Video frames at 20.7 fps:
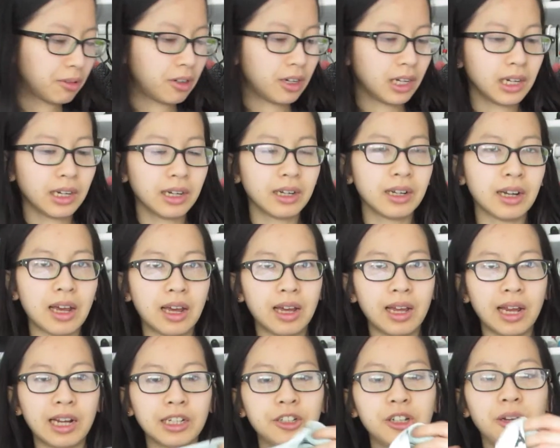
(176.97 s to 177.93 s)
one
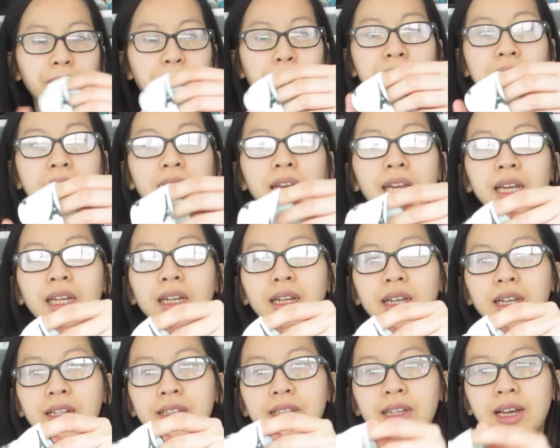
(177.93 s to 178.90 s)
I actually made
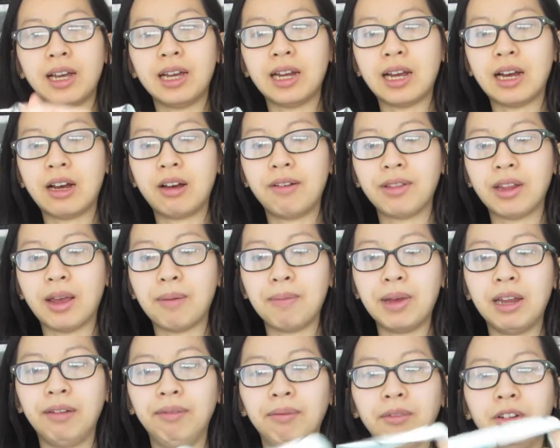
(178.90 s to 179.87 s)
inside out. I
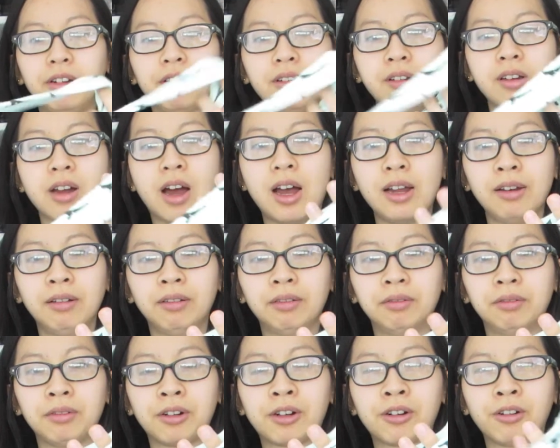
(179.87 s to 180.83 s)
meant not
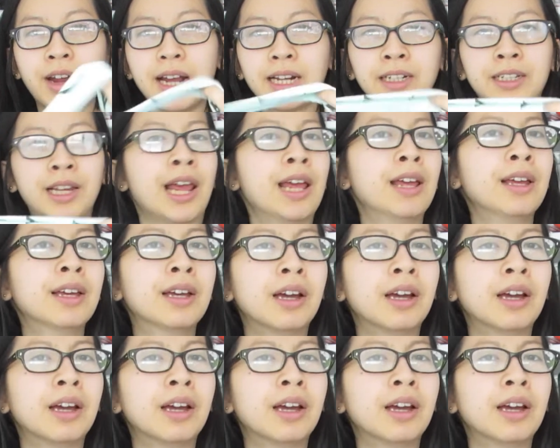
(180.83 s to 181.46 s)
correct,